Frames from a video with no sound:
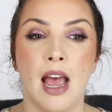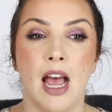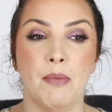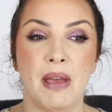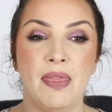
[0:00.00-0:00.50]

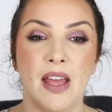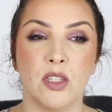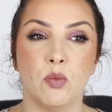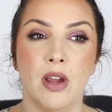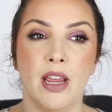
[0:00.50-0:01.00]
and
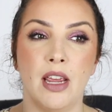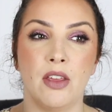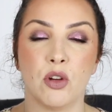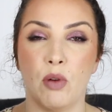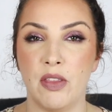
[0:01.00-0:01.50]
that's
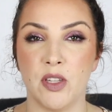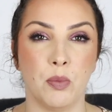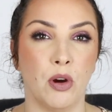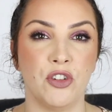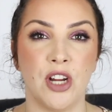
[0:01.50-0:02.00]
where throughout this
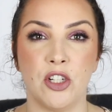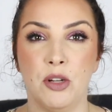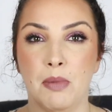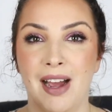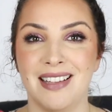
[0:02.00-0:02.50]
project
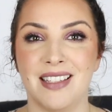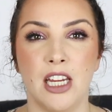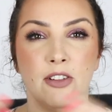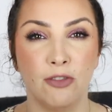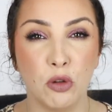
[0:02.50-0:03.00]
you might
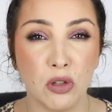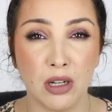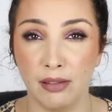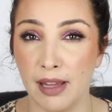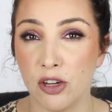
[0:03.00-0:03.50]
see full
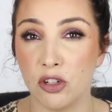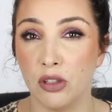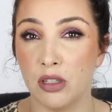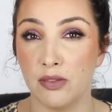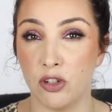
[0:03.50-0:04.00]

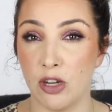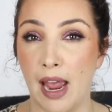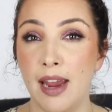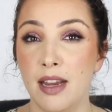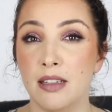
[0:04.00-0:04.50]
collections of
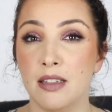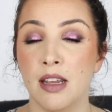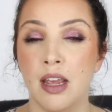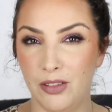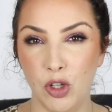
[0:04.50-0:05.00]
shades.
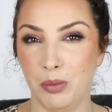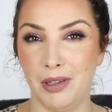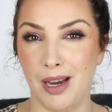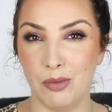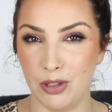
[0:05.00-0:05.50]

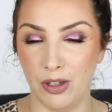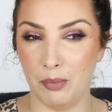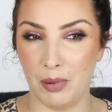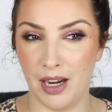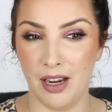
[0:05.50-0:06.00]
Normally I would
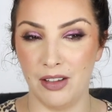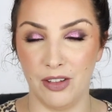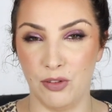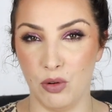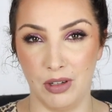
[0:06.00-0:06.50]
not buy
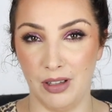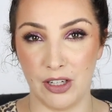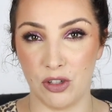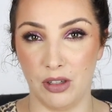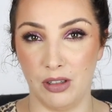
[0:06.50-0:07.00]
the full
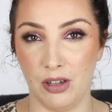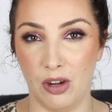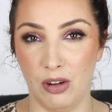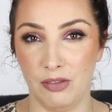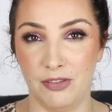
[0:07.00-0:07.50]
collection
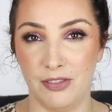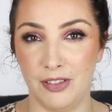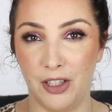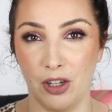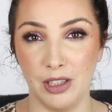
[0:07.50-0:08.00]
of,
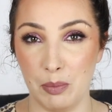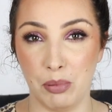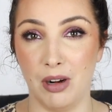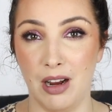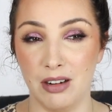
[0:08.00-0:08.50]
lip
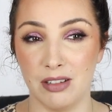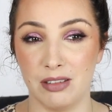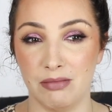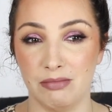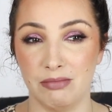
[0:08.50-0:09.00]
products